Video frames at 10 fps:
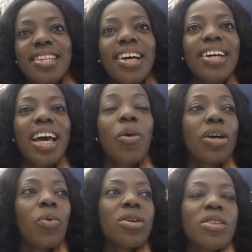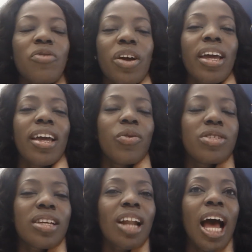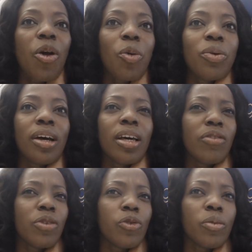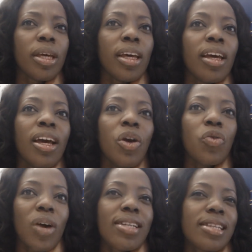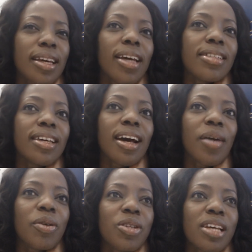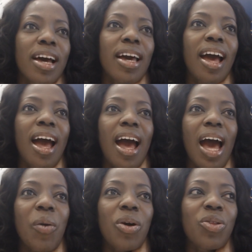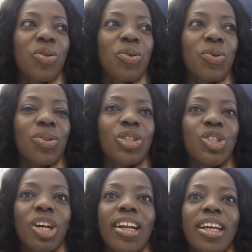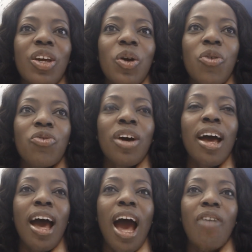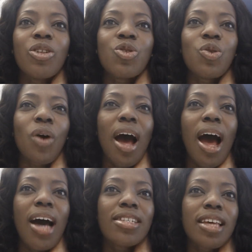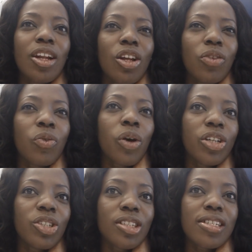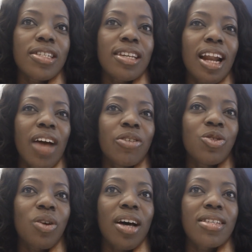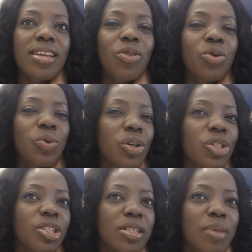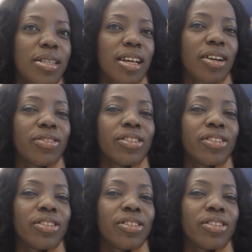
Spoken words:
Yeah. It was an eye opener even for me writing it. Yeah, because I went through the journey of having to ask a lot of questions and having to answer those questions myself.